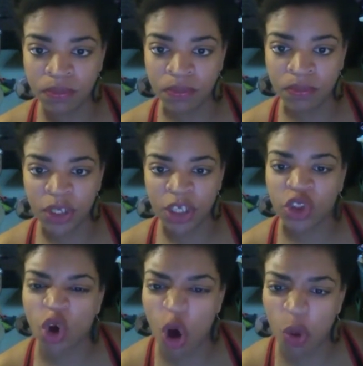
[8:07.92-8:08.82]
Because
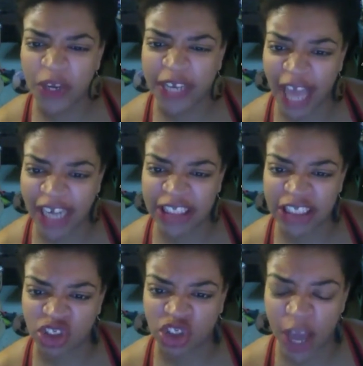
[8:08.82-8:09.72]
all we got is
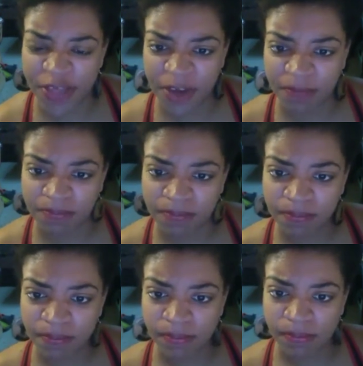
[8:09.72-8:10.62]
each other.
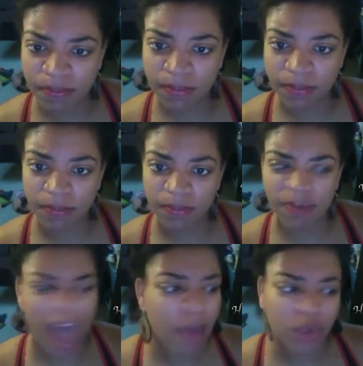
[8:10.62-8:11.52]

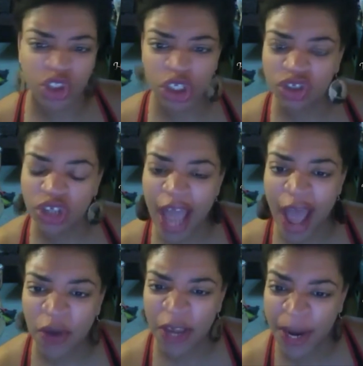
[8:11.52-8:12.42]
Our children are
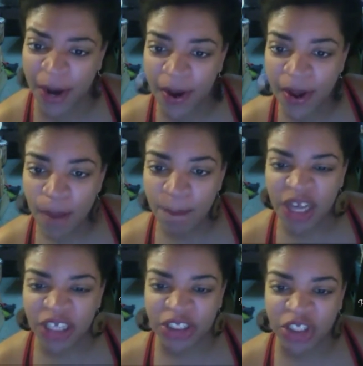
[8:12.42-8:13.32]
out here
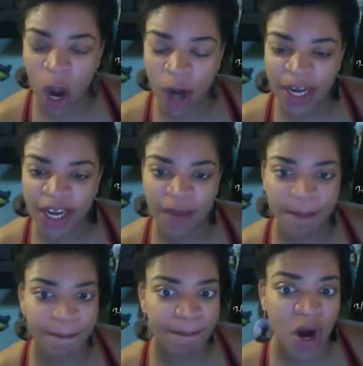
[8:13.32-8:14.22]
being targeted
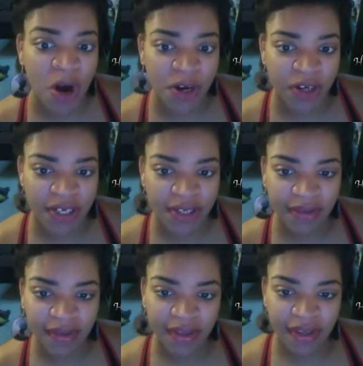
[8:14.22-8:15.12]
and murdered.
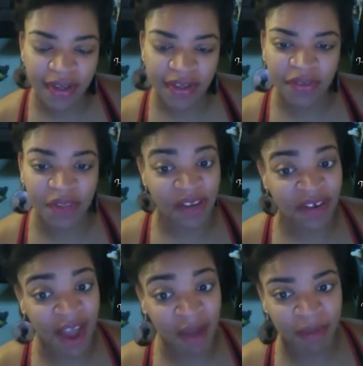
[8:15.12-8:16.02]
You think
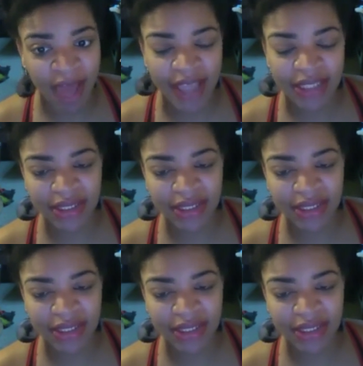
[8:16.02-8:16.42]
non-blacks